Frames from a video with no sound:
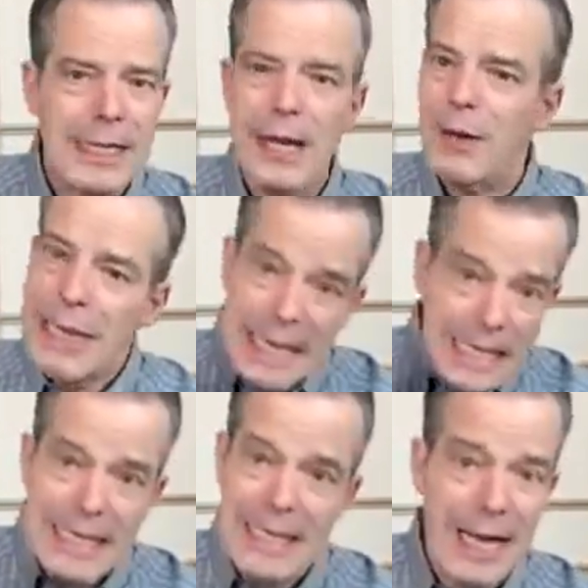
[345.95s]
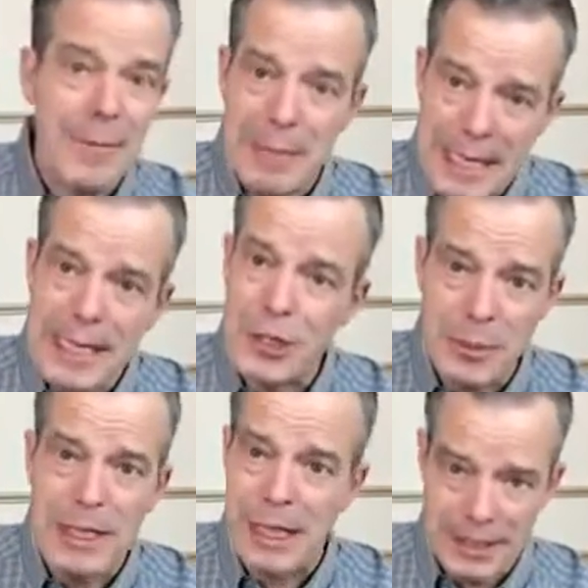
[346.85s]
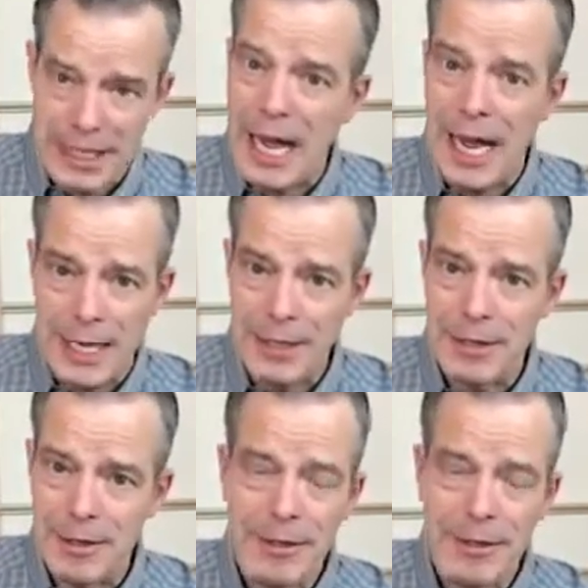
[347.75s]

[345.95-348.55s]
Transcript: Now, he did not mean to be unkind